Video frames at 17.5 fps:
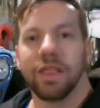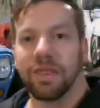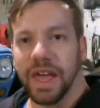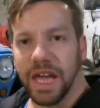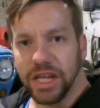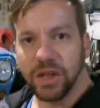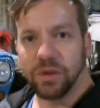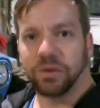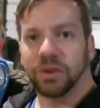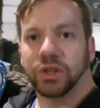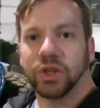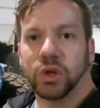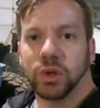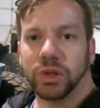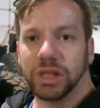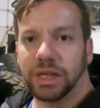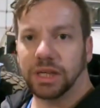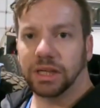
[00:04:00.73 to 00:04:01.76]
Thank you for
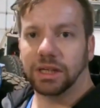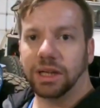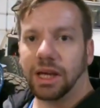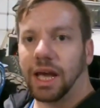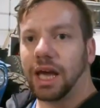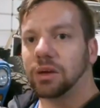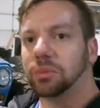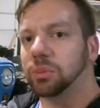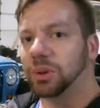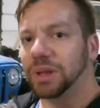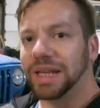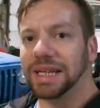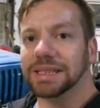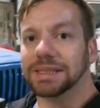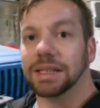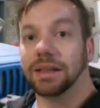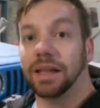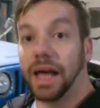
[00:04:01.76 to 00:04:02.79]
tuning in, and
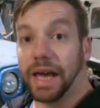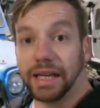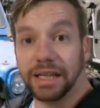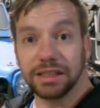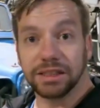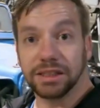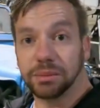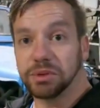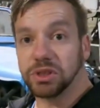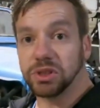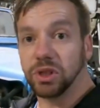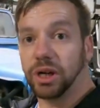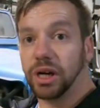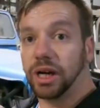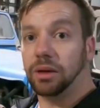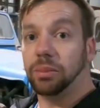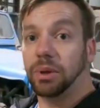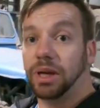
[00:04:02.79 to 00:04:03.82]
please like and
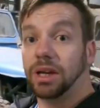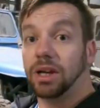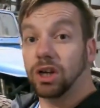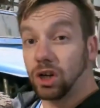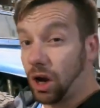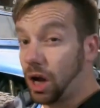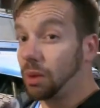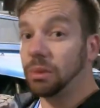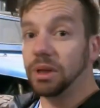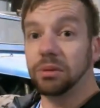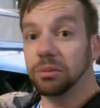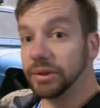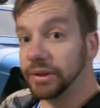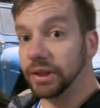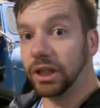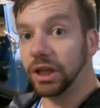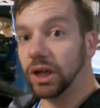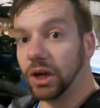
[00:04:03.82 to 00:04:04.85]
subscribe, comment
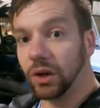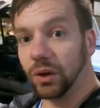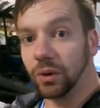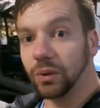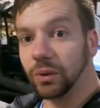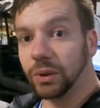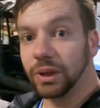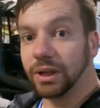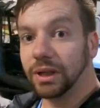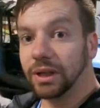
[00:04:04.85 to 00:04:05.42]
below.